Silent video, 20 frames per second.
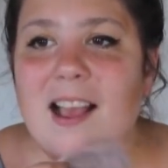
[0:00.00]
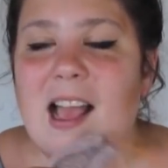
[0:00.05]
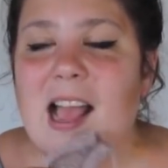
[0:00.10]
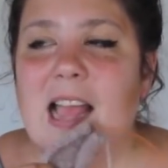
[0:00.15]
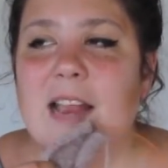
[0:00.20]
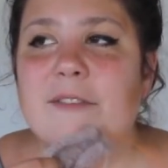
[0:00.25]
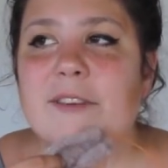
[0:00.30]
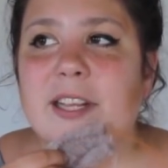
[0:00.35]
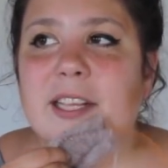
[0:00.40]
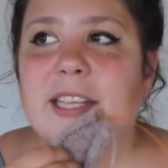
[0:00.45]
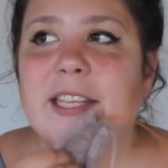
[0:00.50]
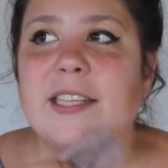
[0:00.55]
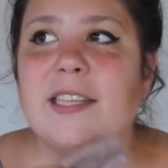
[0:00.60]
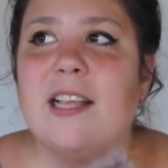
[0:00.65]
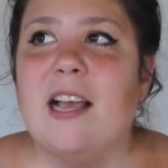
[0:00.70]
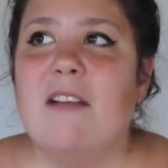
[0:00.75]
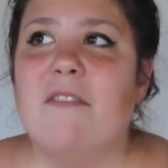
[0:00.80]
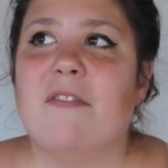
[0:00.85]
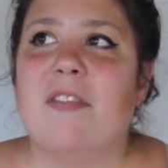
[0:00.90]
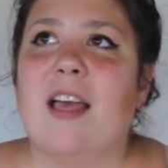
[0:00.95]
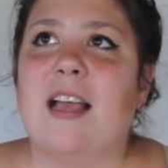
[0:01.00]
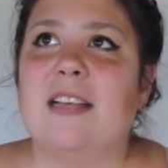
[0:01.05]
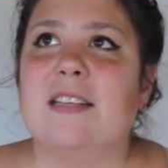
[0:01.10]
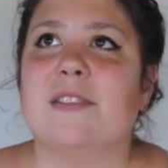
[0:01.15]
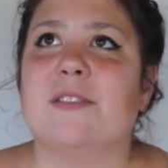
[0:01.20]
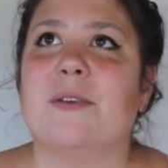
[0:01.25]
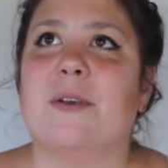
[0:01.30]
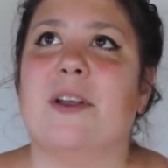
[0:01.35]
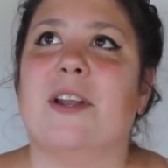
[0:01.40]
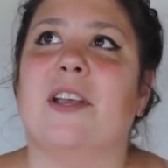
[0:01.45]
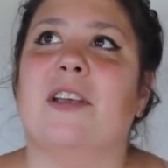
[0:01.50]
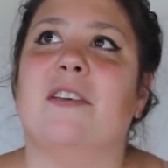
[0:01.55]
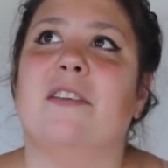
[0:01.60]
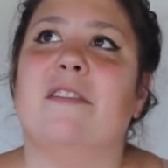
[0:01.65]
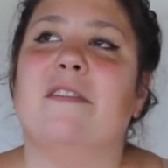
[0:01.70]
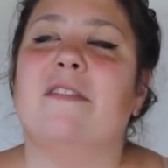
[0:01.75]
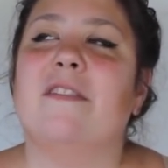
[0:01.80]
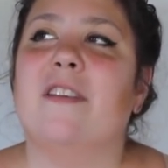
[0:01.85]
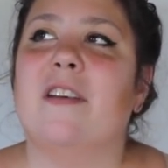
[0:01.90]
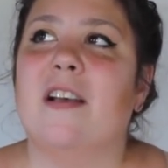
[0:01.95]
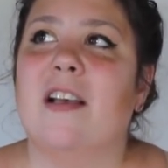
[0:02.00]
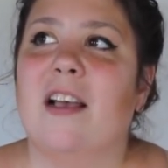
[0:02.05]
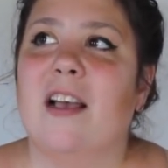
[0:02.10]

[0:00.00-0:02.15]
I really love that sort of